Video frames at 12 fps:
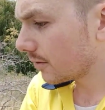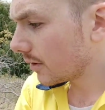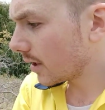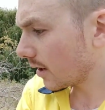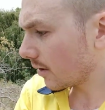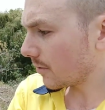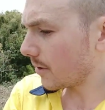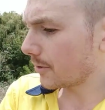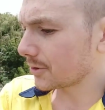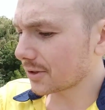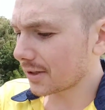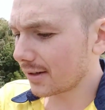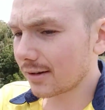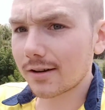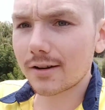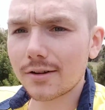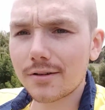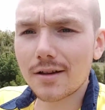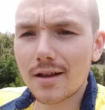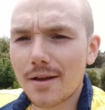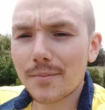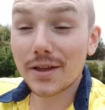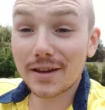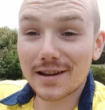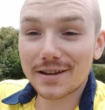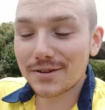yeah, where was I? I don't know. But yeah,